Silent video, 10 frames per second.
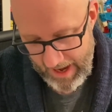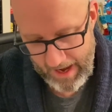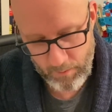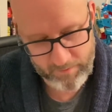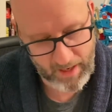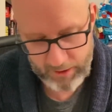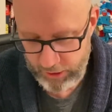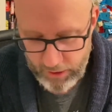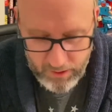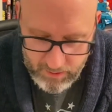And we've got a
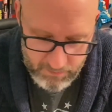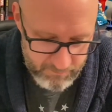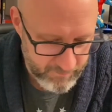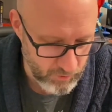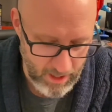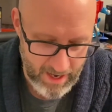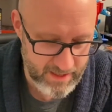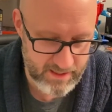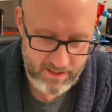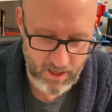good
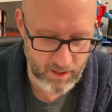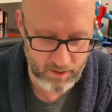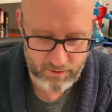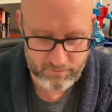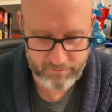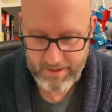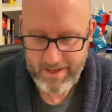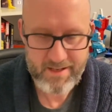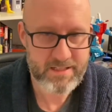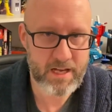variety of
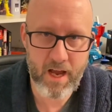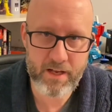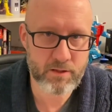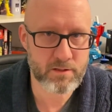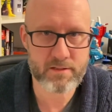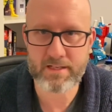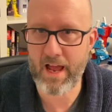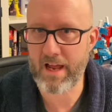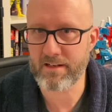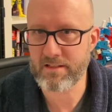titles
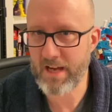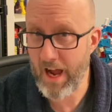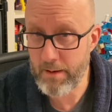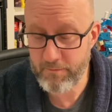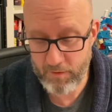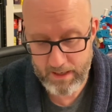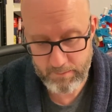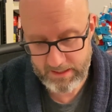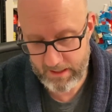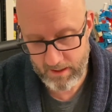and time
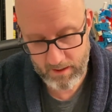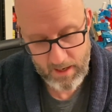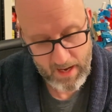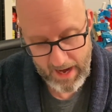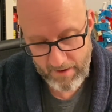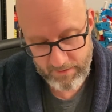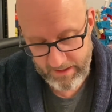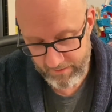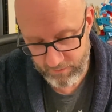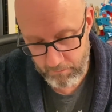frames here,
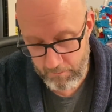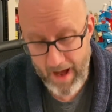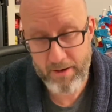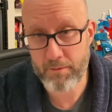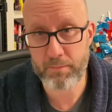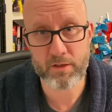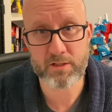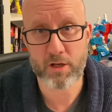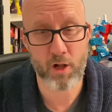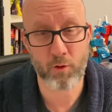everything from modern
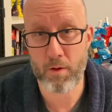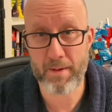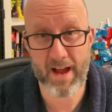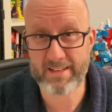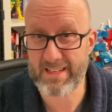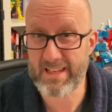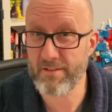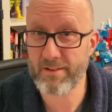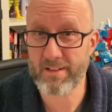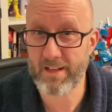books all the way back to
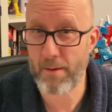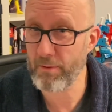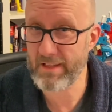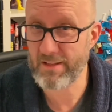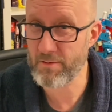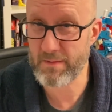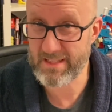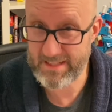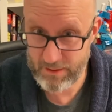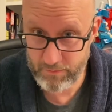even a couple things from the
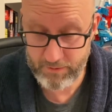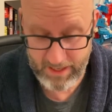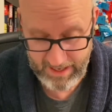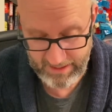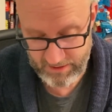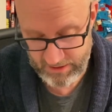Silver Age.